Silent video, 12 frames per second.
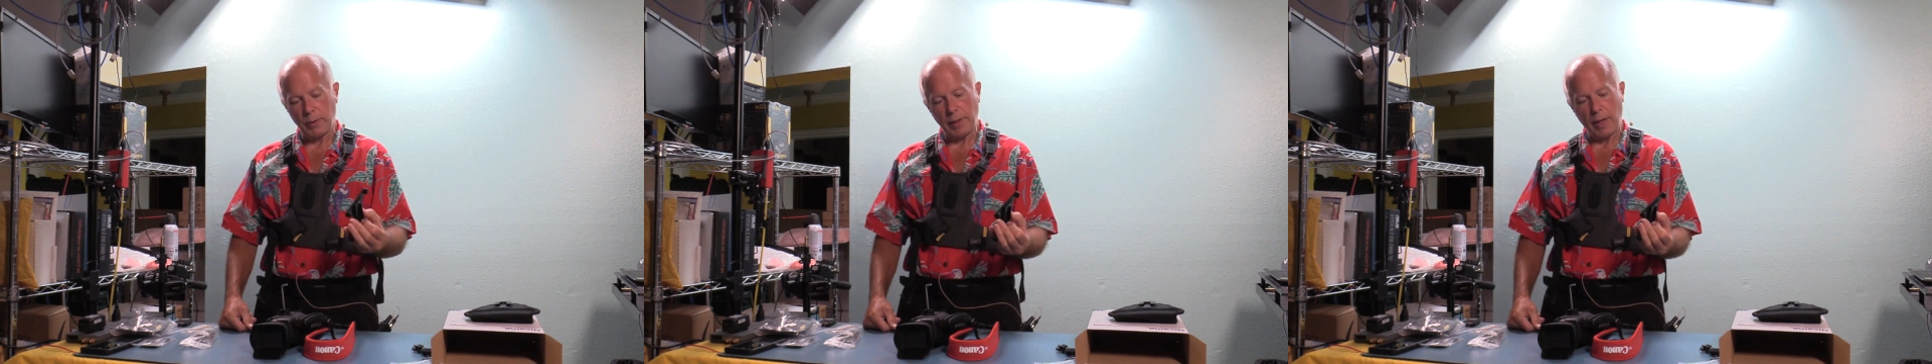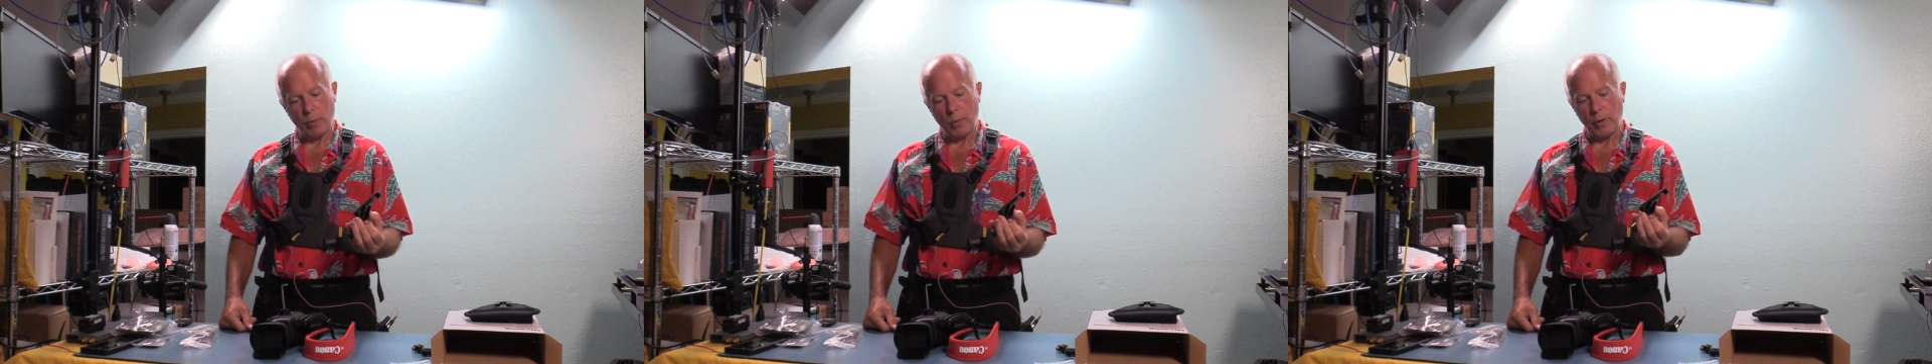
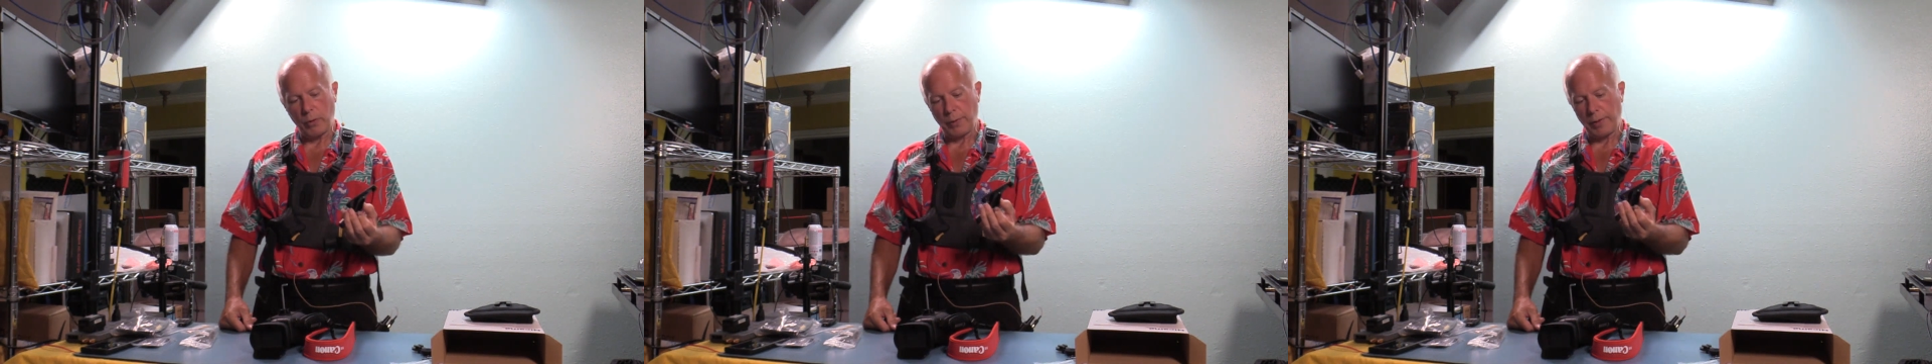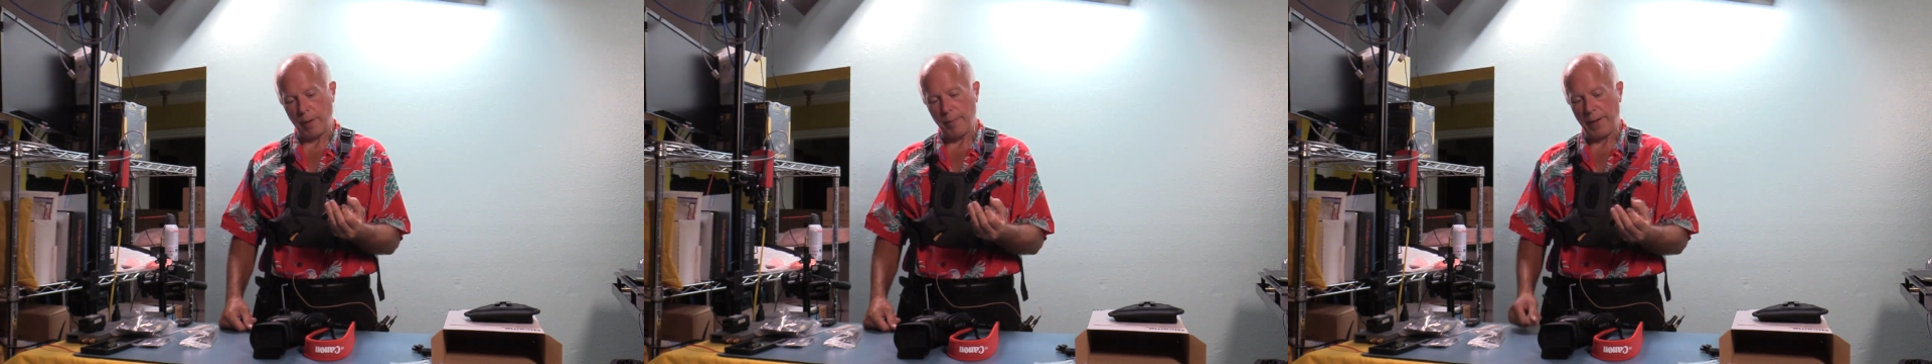not work with
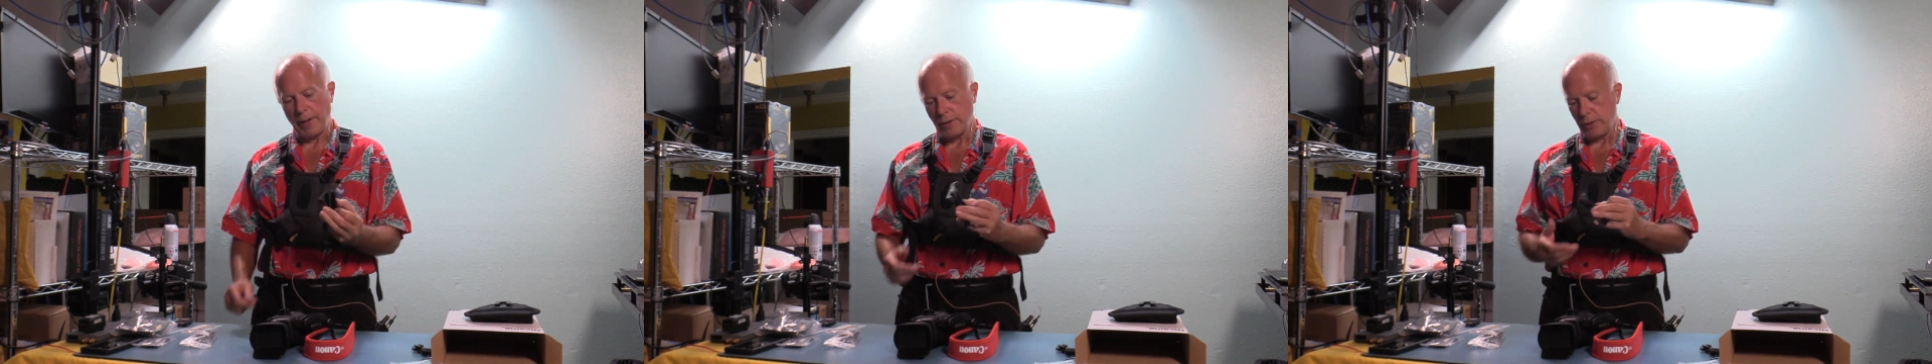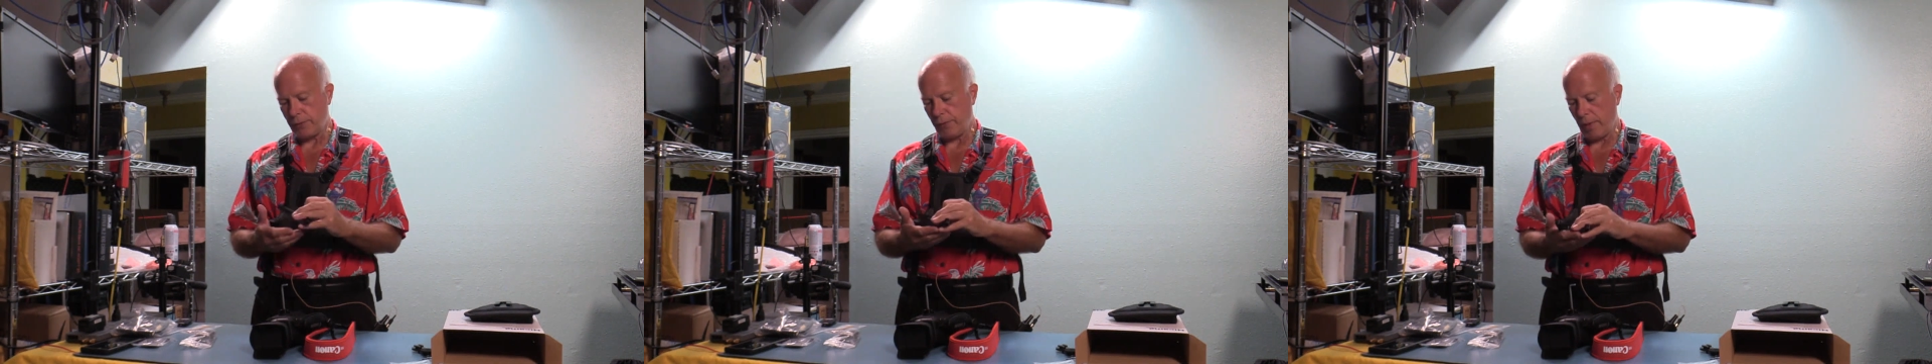our
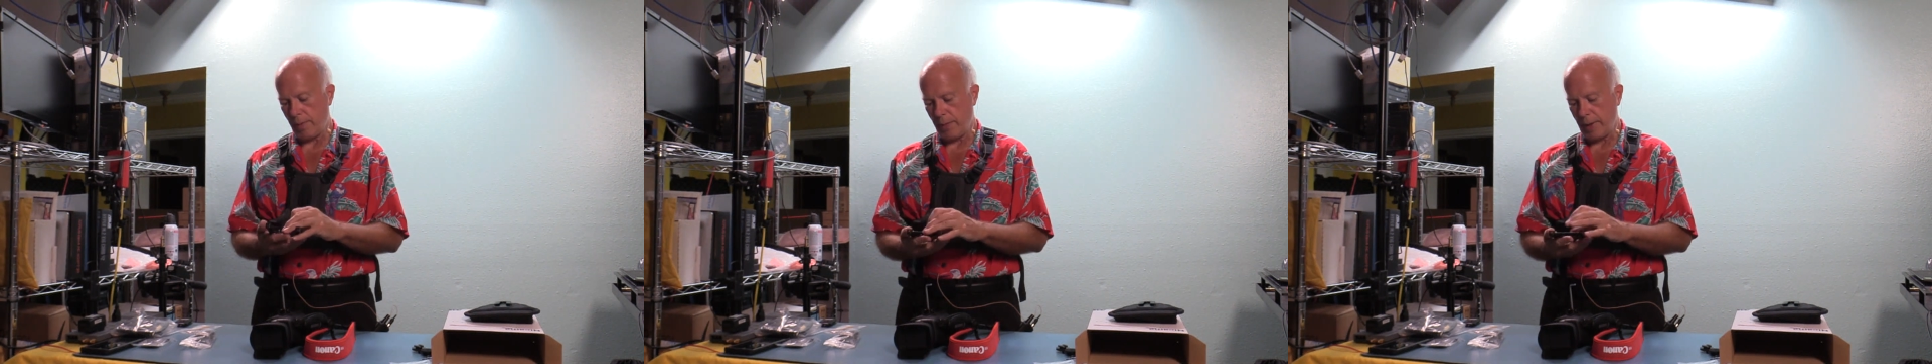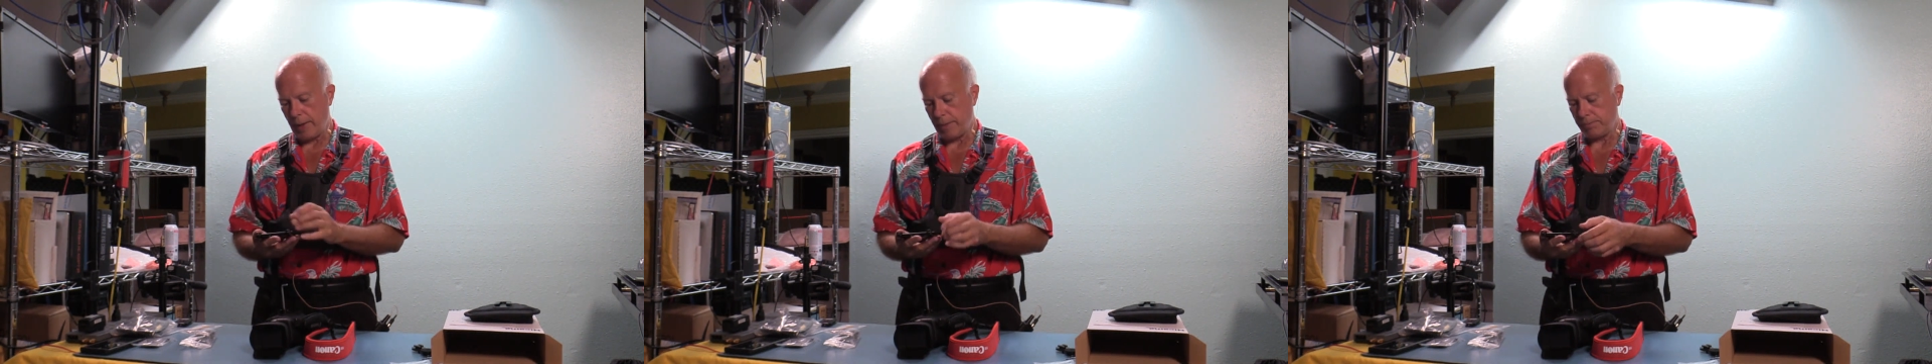bases
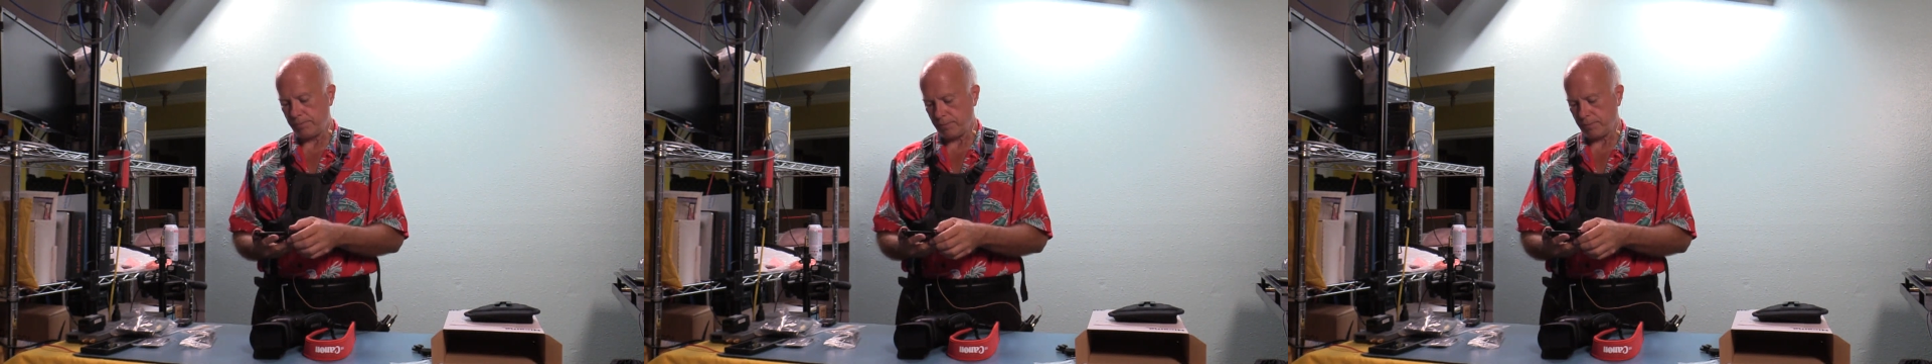from